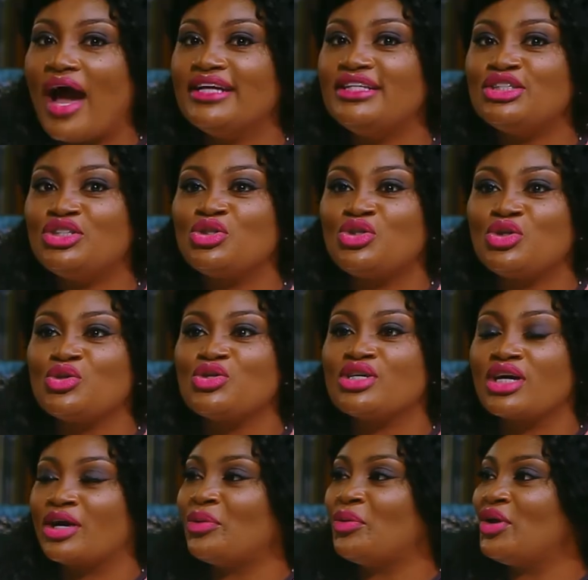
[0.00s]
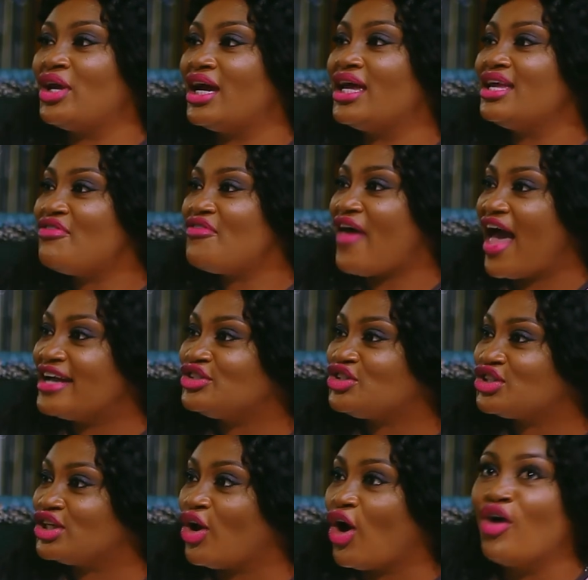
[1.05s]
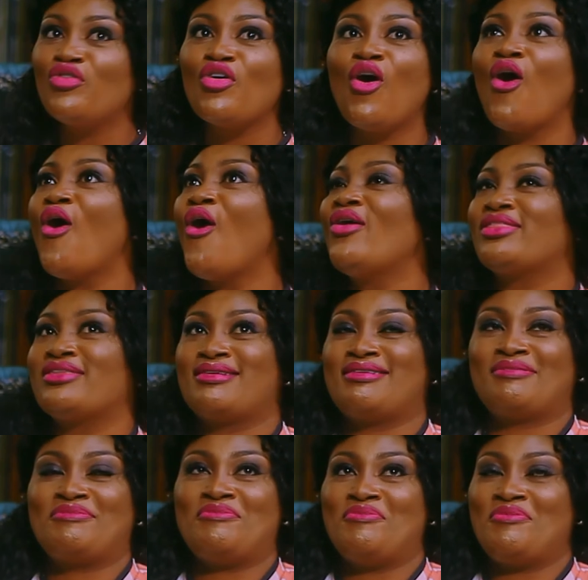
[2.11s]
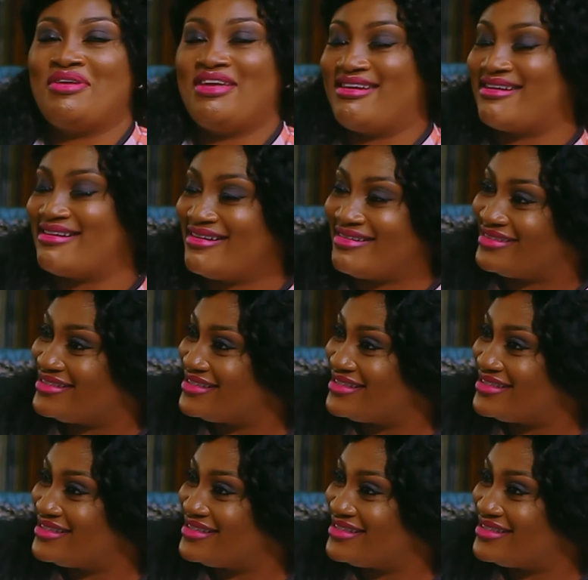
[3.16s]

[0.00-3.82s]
did you choose a career in fashion of all the careers?